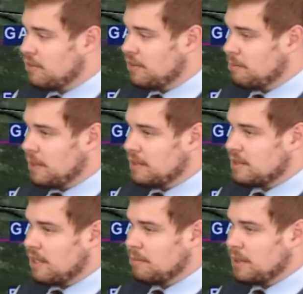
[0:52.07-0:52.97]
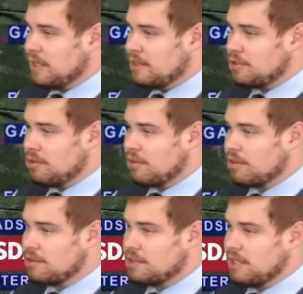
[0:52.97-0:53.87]
of it by the time we get to
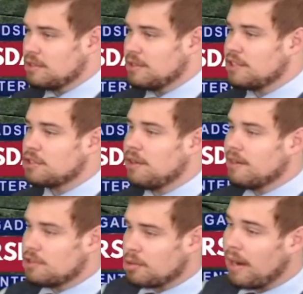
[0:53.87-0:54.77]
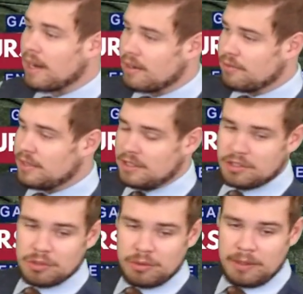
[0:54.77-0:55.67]
Thursday. So let's show you the track of this
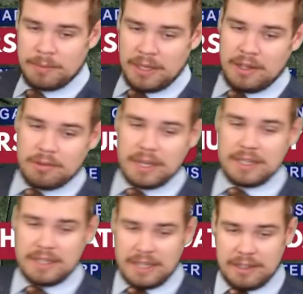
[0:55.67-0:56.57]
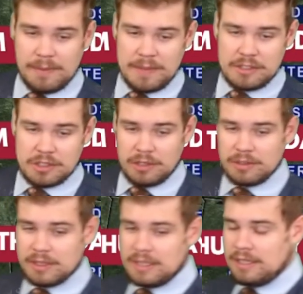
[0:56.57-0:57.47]
storm. Right now, it's
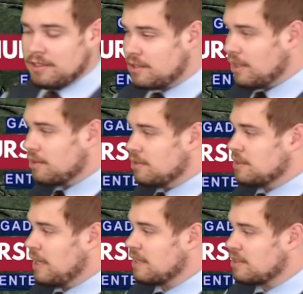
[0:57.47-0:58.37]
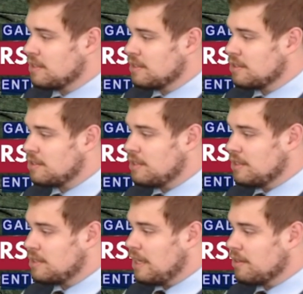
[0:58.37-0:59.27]
currently in southern Texas to
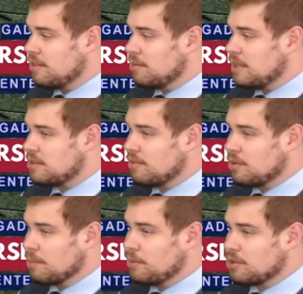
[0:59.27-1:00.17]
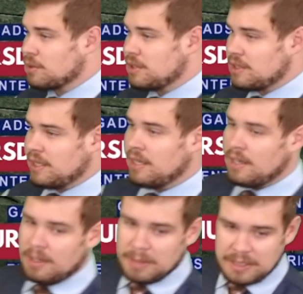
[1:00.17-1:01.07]
the south and west of Corpus Christi. By the